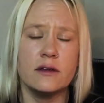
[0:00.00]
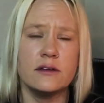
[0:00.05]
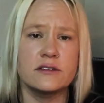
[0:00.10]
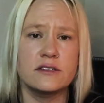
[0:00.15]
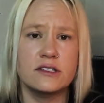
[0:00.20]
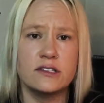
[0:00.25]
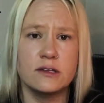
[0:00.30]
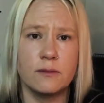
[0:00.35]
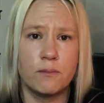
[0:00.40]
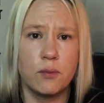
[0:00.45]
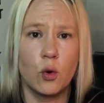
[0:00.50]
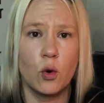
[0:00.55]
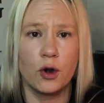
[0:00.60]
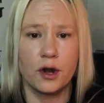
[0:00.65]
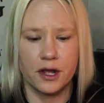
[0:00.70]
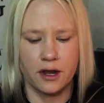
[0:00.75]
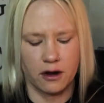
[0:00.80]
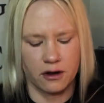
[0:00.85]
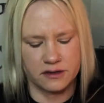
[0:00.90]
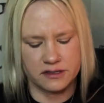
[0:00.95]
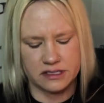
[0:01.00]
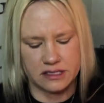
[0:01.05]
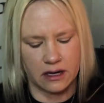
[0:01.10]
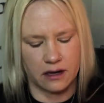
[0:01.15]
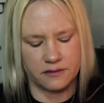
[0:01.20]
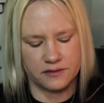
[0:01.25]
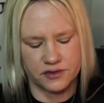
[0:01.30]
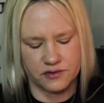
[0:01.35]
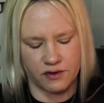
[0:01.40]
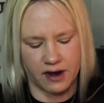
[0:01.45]
supporting
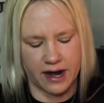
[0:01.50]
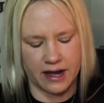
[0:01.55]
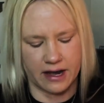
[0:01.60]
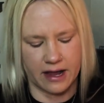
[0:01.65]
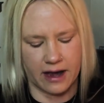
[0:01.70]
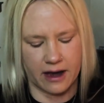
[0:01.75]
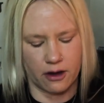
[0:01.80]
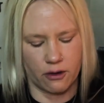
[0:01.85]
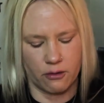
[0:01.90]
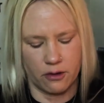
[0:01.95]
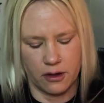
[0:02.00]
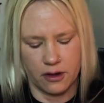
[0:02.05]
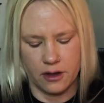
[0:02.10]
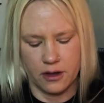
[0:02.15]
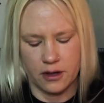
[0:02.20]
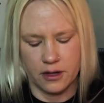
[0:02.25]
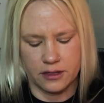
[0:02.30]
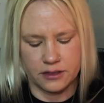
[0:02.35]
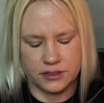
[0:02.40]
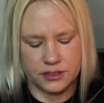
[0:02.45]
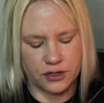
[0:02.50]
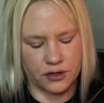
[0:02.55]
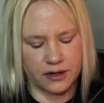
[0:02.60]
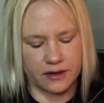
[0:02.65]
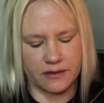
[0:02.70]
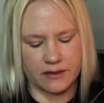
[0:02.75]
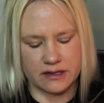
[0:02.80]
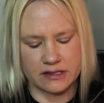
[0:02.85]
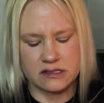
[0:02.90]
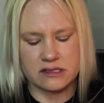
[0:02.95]
ourselves right now
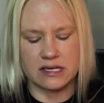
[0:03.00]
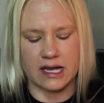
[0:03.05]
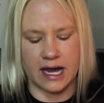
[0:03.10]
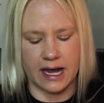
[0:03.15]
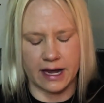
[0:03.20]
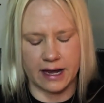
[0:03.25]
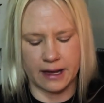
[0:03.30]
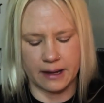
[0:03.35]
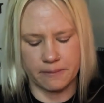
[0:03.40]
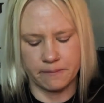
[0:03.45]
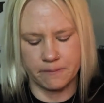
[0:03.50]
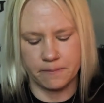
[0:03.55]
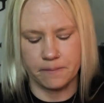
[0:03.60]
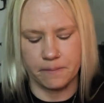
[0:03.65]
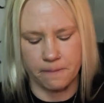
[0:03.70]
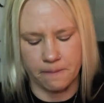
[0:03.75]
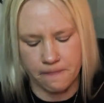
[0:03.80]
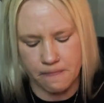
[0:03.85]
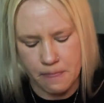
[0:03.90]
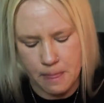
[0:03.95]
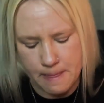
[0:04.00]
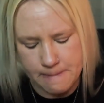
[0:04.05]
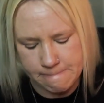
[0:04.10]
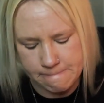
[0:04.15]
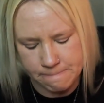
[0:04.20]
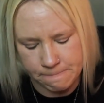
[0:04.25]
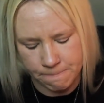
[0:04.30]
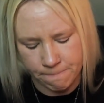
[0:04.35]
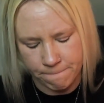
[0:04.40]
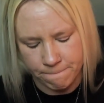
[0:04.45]
during this time.
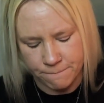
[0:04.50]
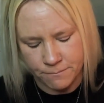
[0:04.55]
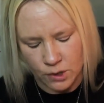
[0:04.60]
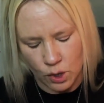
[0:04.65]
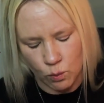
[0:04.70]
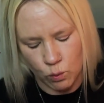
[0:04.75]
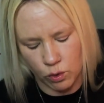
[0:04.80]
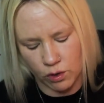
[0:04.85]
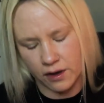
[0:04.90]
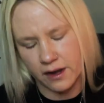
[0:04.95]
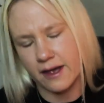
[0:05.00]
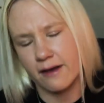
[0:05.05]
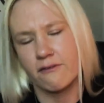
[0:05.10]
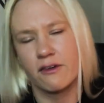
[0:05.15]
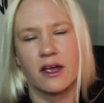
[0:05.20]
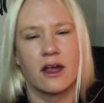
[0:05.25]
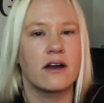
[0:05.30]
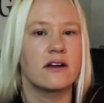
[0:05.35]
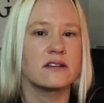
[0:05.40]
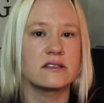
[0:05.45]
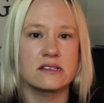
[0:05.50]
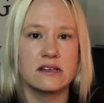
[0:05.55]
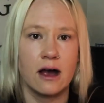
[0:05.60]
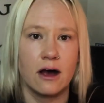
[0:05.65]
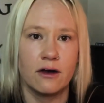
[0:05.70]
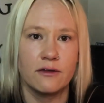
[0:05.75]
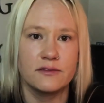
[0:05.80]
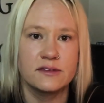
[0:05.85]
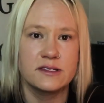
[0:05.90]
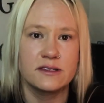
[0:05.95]
We're giving
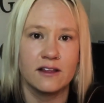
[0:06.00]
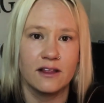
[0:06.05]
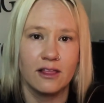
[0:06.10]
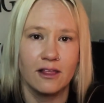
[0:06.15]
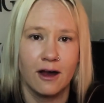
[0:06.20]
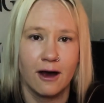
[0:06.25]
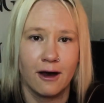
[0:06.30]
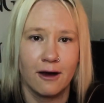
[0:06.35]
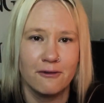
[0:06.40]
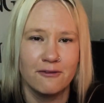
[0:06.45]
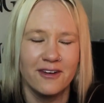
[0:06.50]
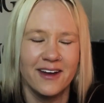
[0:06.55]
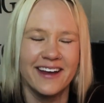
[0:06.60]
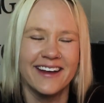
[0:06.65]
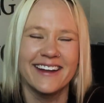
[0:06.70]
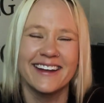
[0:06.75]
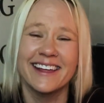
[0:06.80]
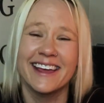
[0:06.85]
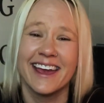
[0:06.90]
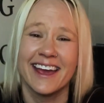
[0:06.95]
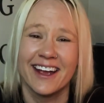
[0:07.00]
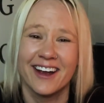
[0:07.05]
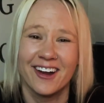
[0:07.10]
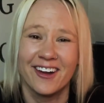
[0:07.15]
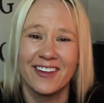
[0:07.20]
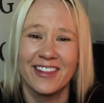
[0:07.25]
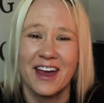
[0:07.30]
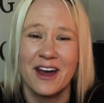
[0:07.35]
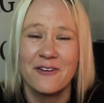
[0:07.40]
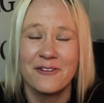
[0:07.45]
ourselves the love and
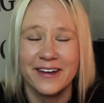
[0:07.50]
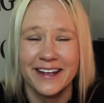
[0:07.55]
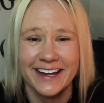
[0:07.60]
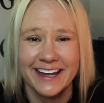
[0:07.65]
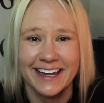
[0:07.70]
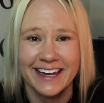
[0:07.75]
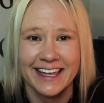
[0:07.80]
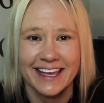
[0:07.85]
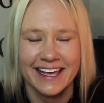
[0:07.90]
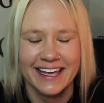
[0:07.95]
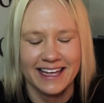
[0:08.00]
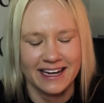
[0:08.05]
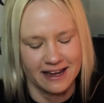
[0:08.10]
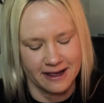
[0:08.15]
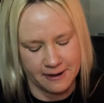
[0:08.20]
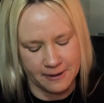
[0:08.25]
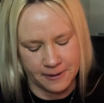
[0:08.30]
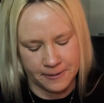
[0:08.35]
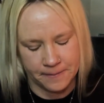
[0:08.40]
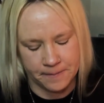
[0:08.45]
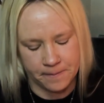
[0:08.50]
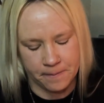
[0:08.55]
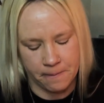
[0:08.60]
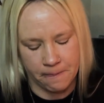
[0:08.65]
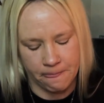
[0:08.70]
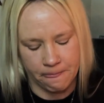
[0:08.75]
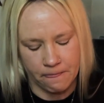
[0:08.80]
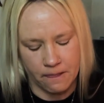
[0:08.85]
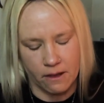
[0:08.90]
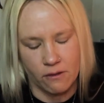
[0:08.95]
care that we need.
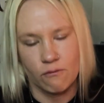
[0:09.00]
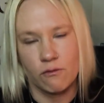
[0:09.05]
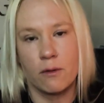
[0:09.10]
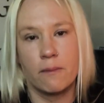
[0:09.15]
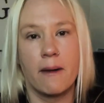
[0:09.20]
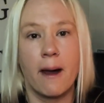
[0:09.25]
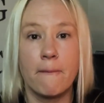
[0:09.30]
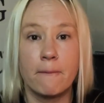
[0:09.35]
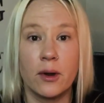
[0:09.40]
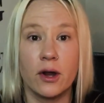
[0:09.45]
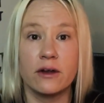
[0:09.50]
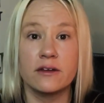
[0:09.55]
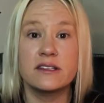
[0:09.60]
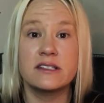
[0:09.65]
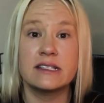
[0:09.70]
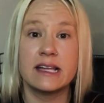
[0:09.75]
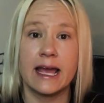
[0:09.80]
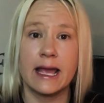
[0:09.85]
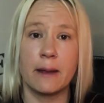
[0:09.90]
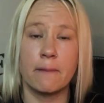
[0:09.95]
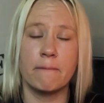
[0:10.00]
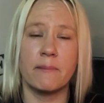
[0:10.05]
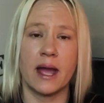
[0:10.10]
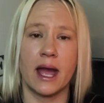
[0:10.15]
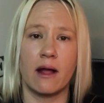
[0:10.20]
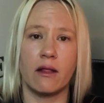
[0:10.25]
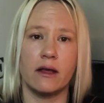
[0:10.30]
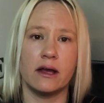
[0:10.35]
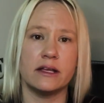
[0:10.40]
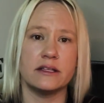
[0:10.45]
Remember, staying
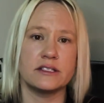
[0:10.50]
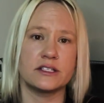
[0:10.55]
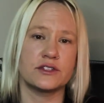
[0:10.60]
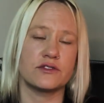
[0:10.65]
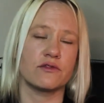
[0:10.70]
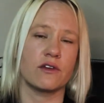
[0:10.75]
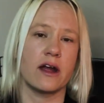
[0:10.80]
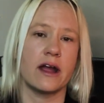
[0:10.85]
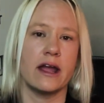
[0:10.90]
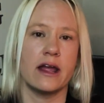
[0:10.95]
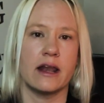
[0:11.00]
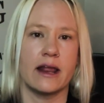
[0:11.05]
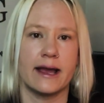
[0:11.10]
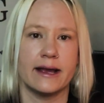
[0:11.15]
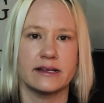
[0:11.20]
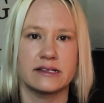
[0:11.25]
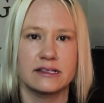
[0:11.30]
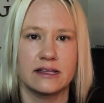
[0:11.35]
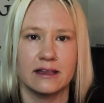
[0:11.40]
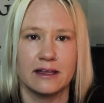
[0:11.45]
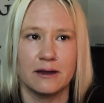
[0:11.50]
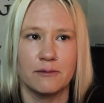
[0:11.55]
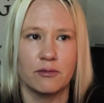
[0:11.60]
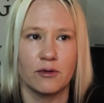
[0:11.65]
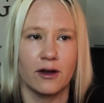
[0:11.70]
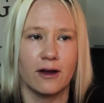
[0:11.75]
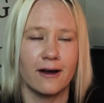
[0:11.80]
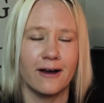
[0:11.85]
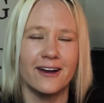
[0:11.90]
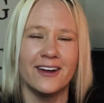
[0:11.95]
balanced, right, as
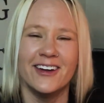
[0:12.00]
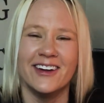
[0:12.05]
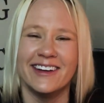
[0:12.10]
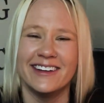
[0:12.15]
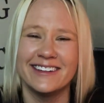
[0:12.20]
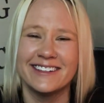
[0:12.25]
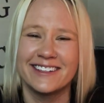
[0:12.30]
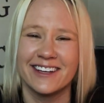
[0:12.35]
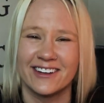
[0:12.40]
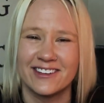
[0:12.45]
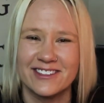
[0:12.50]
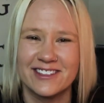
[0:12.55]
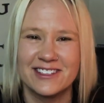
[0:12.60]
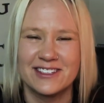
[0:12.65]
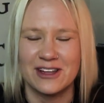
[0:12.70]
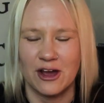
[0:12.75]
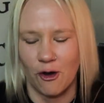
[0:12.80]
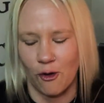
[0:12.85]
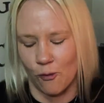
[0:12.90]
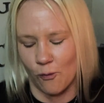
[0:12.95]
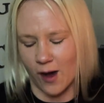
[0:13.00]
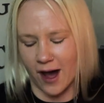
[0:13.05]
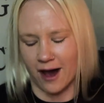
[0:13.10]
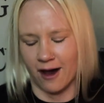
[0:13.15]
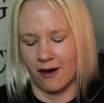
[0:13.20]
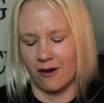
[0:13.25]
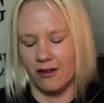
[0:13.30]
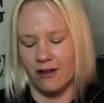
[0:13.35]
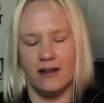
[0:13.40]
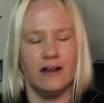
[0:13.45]
Libra does so
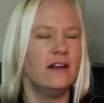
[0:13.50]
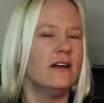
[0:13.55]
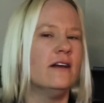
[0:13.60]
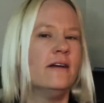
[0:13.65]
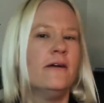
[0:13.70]
well.